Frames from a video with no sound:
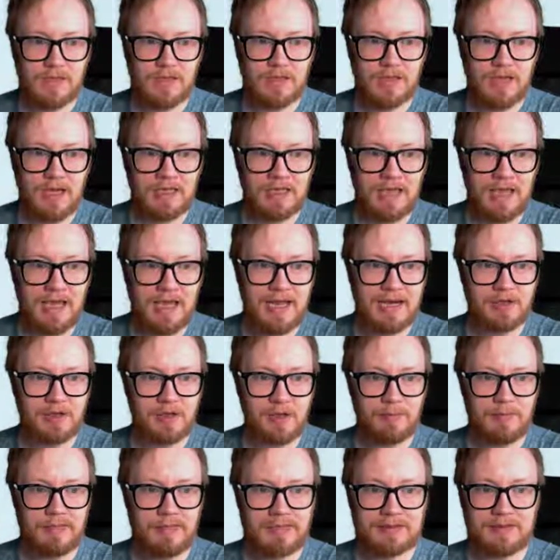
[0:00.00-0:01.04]
And here
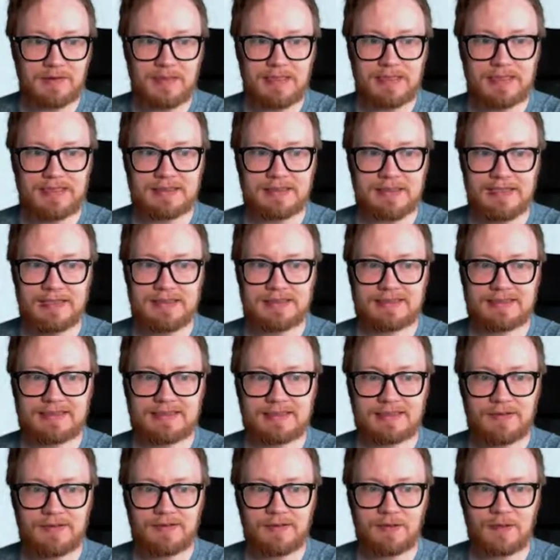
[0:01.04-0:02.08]
Goblin Green is
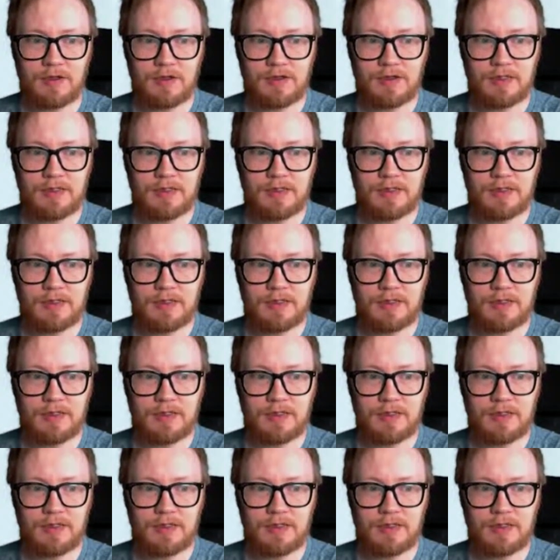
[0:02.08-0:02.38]
for